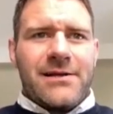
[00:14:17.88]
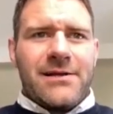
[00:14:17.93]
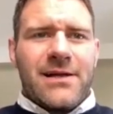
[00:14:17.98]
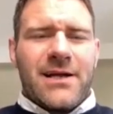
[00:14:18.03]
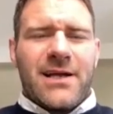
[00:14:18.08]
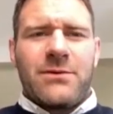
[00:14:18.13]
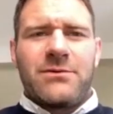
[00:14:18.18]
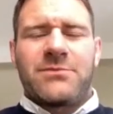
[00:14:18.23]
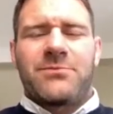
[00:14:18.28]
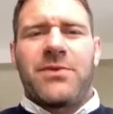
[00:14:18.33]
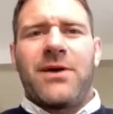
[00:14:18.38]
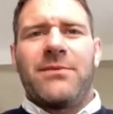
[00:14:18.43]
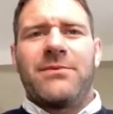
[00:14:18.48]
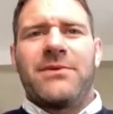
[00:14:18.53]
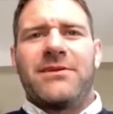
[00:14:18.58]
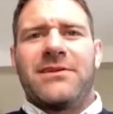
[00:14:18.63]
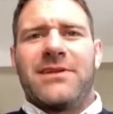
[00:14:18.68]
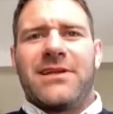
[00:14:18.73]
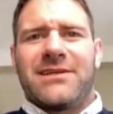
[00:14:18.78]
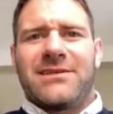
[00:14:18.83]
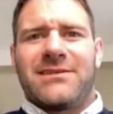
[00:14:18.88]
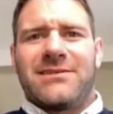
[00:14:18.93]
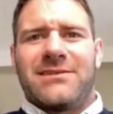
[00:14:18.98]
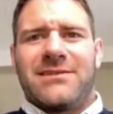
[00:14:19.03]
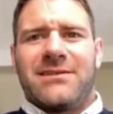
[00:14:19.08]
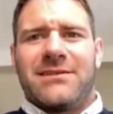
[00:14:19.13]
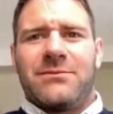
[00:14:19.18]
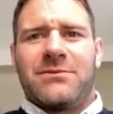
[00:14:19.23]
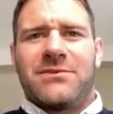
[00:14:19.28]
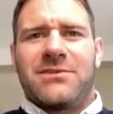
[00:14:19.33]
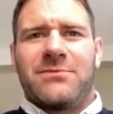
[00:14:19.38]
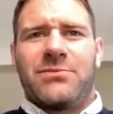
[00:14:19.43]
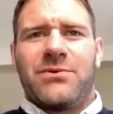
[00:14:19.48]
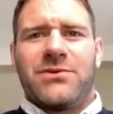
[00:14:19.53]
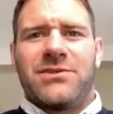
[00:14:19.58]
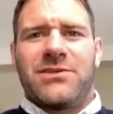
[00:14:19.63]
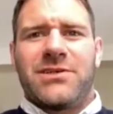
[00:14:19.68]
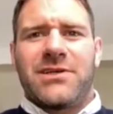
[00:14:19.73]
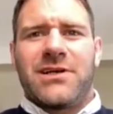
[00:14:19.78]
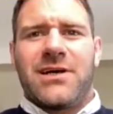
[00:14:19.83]
It was probably there was a
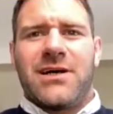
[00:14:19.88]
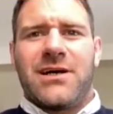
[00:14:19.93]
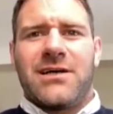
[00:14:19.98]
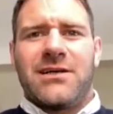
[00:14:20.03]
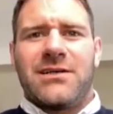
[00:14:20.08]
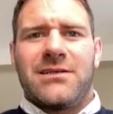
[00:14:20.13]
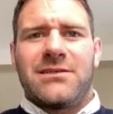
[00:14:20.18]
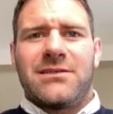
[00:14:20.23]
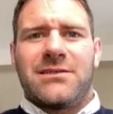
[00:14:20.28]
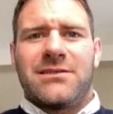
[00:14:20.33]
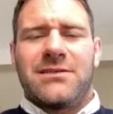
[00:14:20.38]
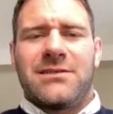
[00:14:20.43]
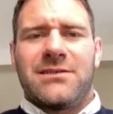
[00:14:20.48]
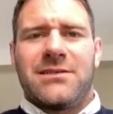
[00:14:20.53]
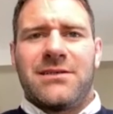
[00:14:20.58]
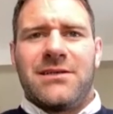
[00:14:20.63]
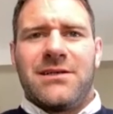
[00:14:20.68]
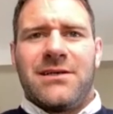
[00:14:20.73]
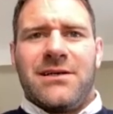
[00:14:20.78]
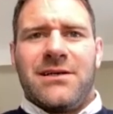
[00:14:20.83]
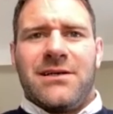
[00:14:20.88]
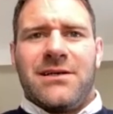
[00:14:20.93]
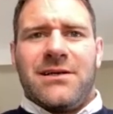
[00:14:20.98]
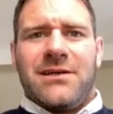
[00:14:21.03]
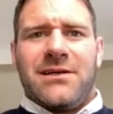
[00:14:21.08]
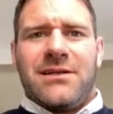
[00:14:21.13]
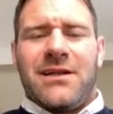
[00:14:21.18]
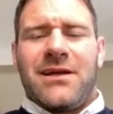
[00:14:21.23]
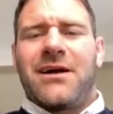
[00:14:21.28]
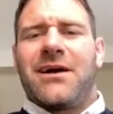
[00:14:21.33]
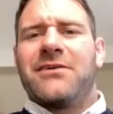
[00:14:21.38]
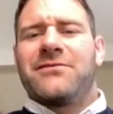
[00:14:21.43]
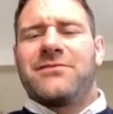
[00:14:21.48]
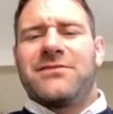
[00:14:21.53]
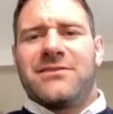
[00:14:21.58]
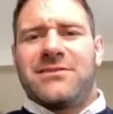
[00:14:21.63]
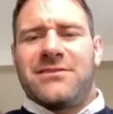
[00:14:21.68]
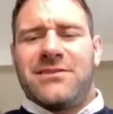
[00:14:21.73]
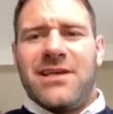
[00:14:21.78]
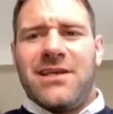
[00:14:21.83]
bunch of guys. I
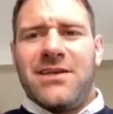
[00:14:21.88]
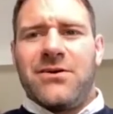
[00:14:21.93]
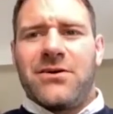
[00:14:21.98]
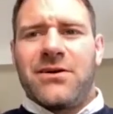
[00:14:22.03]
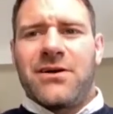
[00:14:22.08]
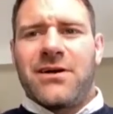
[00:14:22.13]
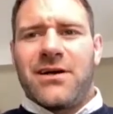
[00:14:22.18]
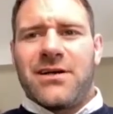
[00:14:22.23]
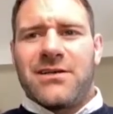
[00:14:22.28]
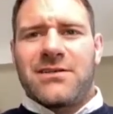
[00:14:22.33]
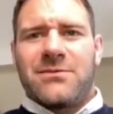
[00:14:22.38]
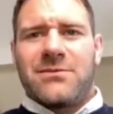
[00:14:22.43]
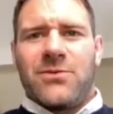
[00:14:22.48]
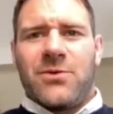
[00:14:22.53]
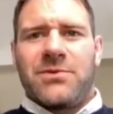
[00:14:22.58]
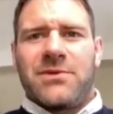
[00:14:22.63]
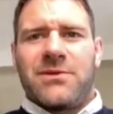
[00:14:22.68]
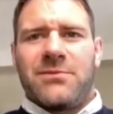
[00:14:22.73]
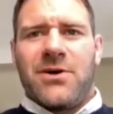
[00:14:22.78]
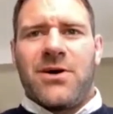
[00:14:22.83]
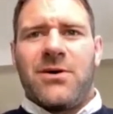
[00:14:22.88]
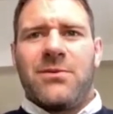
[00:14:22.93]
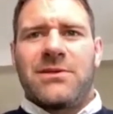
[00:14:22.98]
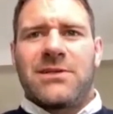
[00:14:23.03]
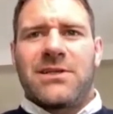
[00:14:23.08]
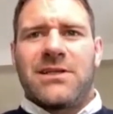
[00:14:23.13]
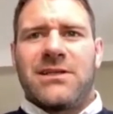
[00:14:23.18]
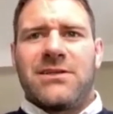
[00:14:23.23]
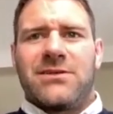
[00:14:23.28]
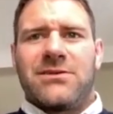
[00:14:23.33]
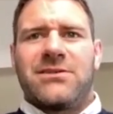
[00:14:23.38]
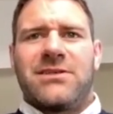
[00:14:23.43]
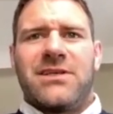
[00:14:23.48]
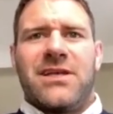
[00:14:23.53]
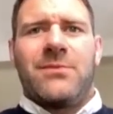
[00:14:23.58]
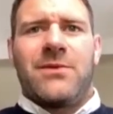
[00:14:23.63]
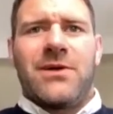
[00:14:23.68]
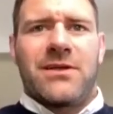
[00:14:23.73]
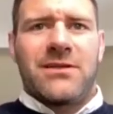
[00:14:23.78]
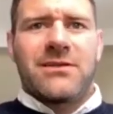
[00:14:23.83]
see younger guys come up at the moment, and they just
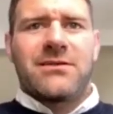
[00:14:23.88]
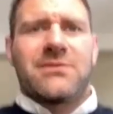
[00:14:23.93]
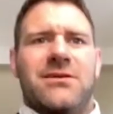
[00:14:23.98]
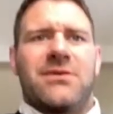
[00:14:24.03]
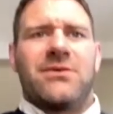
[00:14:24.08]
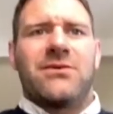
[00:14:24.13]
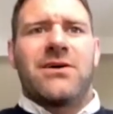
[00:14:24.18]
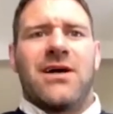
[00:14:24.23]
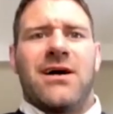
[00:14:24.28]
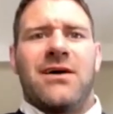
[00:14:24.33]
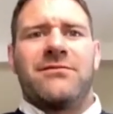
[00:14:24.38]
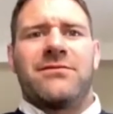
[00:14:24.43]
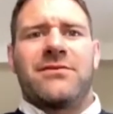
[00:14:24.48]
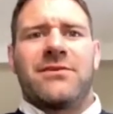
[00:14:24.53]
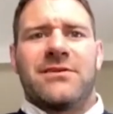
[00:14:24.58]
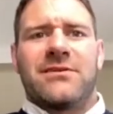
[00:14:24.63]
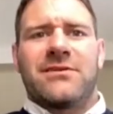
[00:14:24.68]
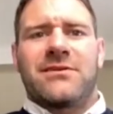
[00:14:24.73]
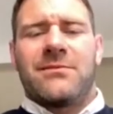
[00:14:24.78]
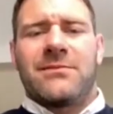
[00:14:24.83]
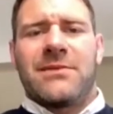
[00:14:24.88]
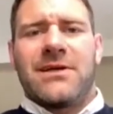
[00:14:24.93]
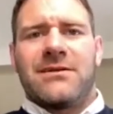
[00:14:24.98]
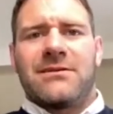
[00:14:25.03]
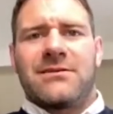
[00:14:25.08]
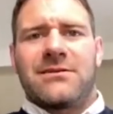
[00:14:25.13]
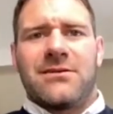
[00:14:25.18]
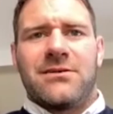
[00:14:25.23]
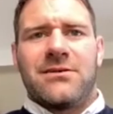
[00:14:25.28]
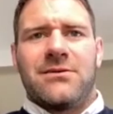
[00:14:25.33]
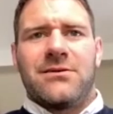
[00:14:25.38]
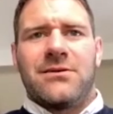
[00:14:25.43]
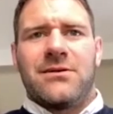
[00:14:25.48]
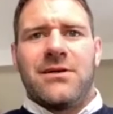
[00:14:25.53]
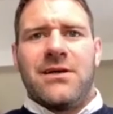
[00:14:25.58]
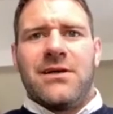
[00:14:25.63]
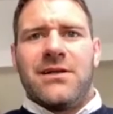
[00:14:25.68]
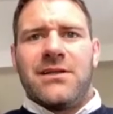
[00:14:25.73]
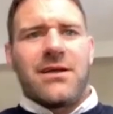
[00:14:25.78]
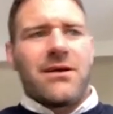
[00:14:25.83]
seem like they're so confident coming out of school.
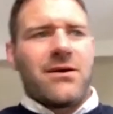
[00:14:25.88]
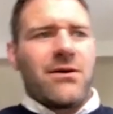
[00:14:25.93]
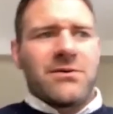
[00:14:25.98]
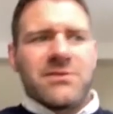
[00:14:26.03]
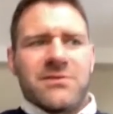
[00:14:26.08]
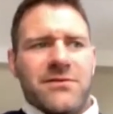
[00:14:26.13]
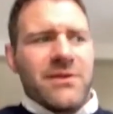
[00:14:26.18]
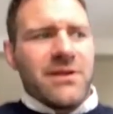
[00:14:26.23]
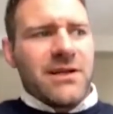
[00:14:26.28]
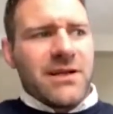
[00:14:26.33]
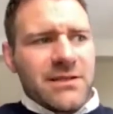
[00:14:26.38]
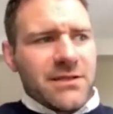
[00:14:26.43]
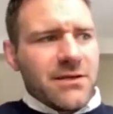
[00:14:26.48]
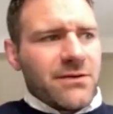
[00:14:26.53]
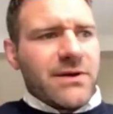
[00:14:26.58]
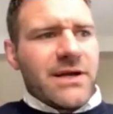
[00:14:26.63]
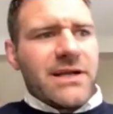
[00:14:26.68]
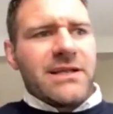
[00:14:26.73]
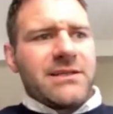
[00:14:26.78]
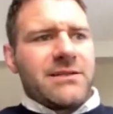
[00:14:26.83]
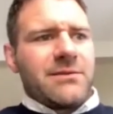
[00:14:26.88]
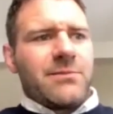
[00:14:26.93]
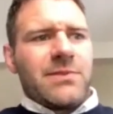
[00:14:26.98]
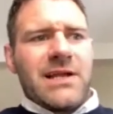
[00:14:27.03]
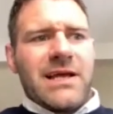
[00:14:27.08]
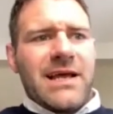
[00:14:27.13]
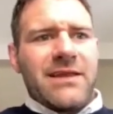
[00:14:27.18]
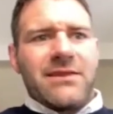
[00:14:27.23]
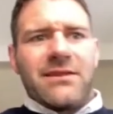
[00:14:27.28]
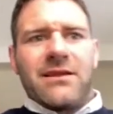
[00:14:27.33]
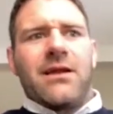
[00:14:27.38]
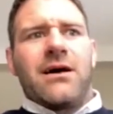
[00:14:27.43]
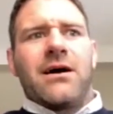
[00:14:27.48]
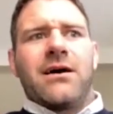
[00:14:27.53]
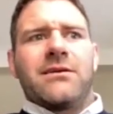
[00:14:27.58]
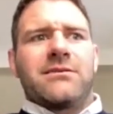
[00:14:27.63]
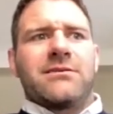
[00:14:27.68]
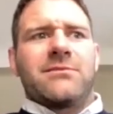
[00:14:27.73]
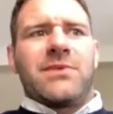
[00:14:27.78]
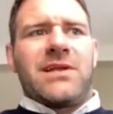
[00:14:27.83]
They always feel like they're ready to play in the
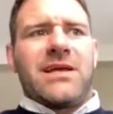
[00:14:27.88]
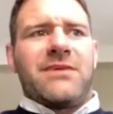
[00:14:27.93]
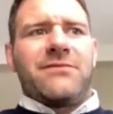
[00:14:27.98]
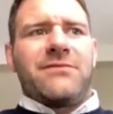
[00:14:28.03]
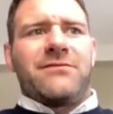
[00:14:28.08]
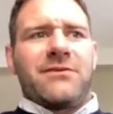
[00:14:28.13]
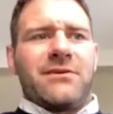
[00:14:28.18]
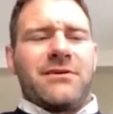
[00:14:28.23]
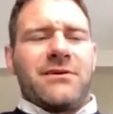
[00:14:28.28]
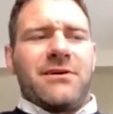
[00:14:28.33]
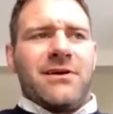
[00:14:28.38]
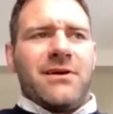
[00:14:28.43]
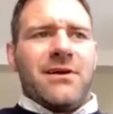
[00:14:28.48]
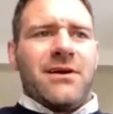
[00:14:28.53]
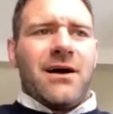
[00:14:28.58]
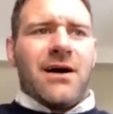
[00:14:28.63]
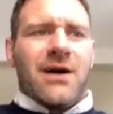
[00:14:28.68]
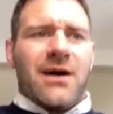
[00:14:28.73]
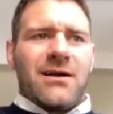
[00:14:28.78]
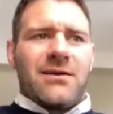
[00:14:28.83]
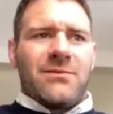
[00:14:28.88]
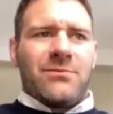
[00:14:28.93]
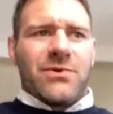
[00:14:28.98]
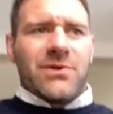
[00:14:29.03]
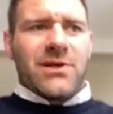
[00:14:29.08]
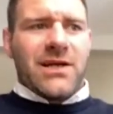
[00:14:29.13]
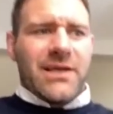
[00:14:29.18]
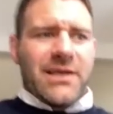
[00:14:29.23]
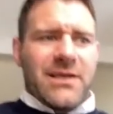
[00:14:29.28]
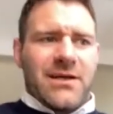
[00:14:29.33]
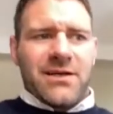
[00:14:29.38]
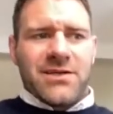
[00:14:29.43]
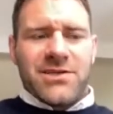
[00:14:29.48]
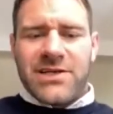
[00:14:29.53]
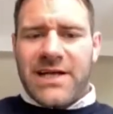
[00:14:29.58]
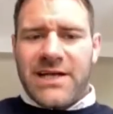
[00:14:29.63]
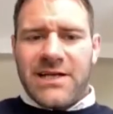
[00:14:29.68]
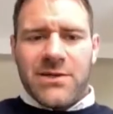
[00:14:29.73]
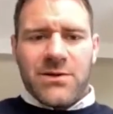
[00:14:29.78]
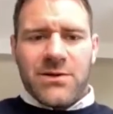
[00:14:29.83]
Lions and play for Ireland. But I
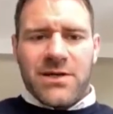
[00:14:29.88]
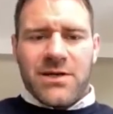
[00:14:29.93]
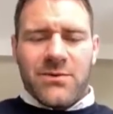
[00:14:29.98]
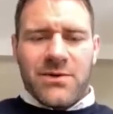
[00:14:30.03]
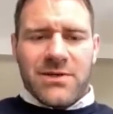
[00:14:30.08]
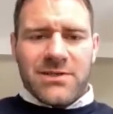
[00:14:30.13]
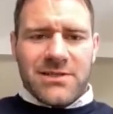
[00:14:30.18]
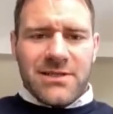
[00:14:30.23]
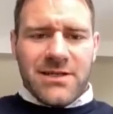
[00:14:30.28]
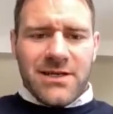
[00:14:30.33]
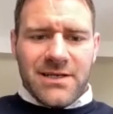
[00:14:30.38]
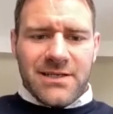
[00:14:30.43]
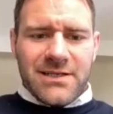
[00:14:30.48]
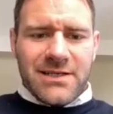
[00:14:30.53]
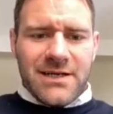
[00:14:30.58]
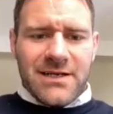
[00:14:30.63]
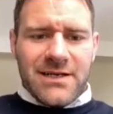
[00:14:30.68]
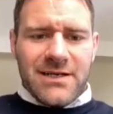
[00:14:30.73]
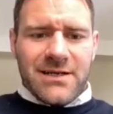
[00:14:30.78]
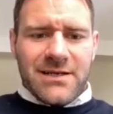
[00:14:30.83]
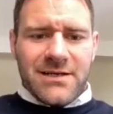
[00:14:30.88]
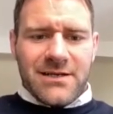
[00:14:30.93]
genuinely wasn't like that.